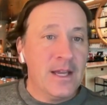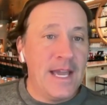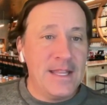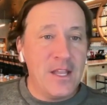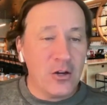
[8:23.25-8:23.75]

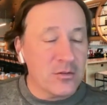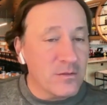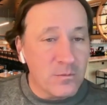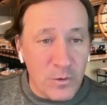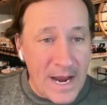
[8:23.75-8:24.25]
And
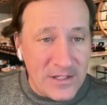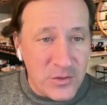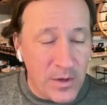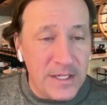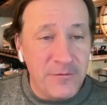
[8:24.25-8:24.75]
they're
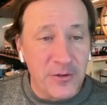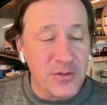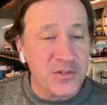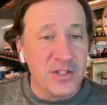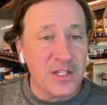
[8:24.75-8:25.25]
ranked
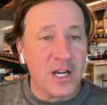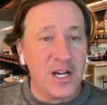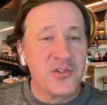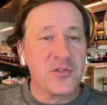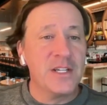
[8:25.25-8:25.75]
21st in the
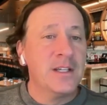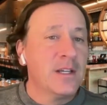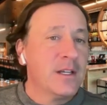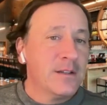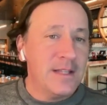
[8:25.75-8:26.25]
country.